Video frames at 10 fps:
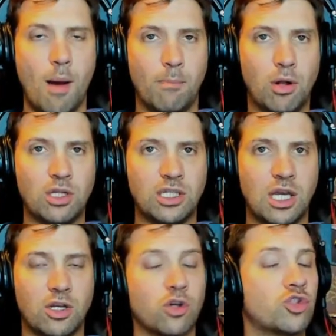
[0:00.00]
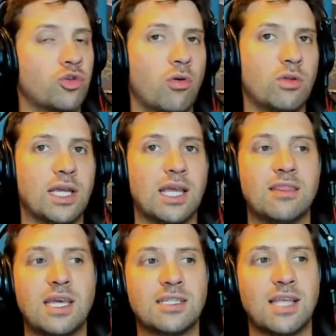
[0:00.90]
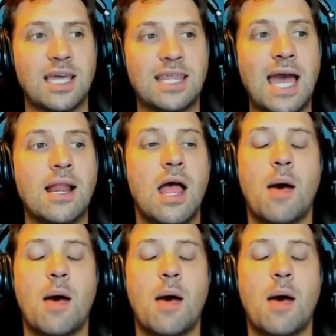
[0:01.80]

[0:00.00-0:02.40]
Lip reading: bullying or trolling and things like that.